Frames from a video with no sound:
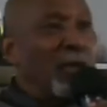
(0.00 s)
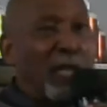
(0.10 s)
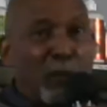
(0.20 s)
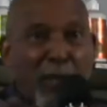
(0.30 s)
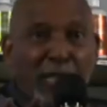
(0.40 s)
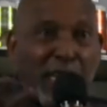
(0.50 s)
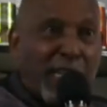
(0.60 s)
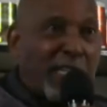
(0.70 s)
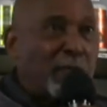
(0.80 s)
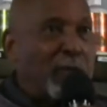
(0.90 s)
get rid of that
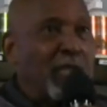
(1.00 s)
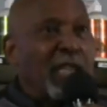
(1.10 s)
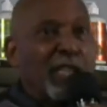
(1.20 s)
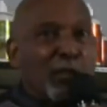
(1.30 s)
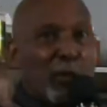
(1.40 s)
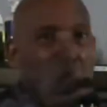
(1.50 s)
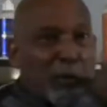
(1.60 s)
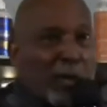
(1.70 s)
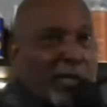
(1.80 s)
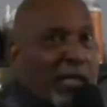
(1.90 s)
ignorance, so we can
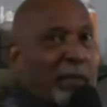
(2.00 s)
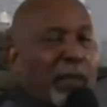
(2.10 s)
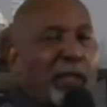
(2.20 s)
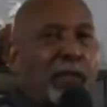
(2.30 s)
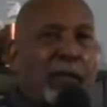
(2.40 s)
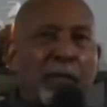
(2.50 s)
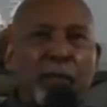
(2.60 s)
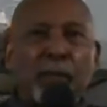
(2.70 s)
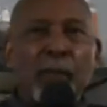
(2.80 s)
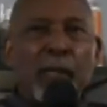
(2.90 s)
erase their mystery.
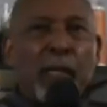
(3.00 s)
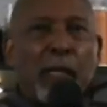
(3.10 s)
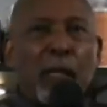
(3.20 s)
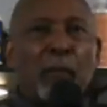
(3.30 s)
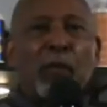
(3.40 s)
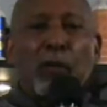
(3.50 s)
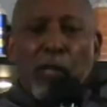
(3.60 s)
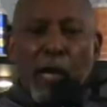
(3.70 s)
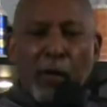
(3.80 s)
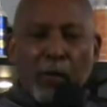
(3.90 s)
But all
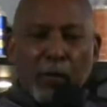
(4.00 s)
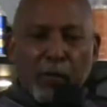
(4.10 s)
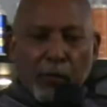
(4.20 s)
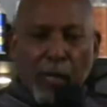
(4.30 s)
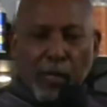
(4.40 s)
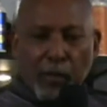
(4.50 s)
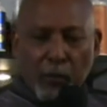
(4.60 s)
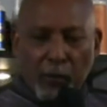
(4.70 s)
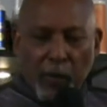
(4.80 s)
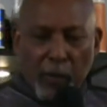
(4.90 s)
Kyrie was trying to
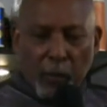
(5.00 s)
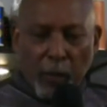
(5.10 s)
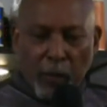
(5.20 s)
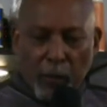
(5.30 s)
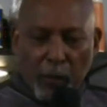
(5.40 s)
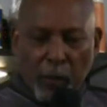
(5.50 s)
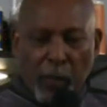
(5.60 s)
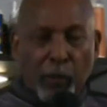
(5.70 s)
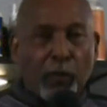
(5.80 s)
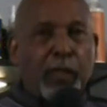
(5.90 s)
do, and what they were trying
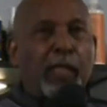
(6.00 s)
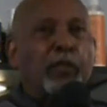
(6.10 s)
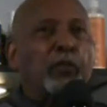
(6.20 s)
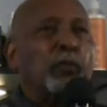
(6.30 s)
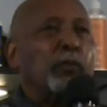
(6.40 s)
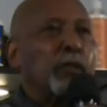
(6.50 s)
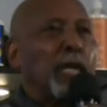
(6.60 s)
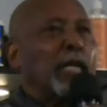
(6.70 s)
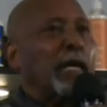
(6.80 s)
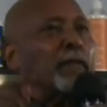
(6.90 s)
to do, is saying you do
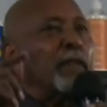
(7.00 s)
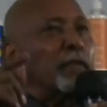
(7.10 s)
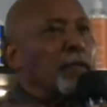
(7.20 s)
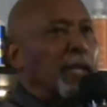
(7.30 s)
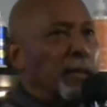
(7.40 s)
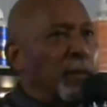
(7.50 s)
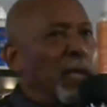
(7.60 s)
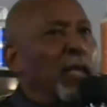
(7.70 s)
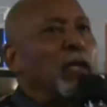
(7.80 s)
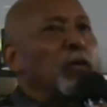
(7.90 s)
not have the freedom
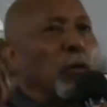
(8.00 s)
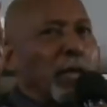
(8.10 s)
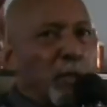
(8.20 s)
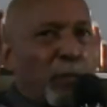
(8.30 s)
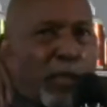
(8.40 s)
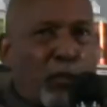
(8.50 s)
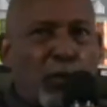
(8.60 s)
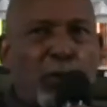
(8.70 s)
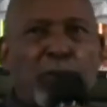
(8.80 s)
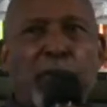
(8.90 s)
to express
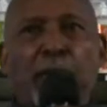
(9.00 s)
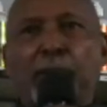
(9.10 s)
yourself